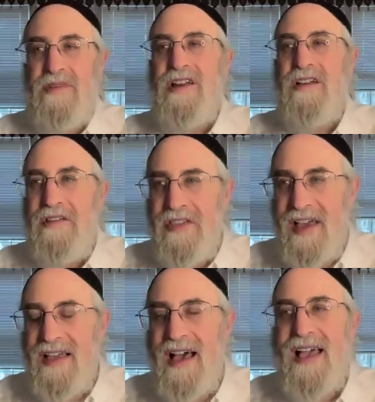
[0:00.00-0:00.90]
going to go to
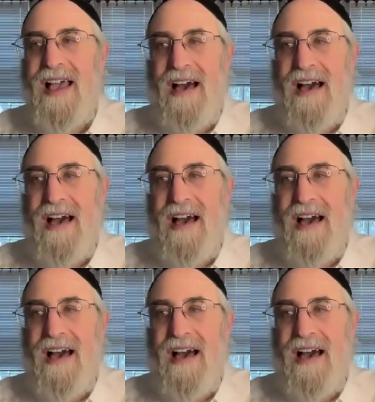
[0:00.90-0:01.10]
that guy.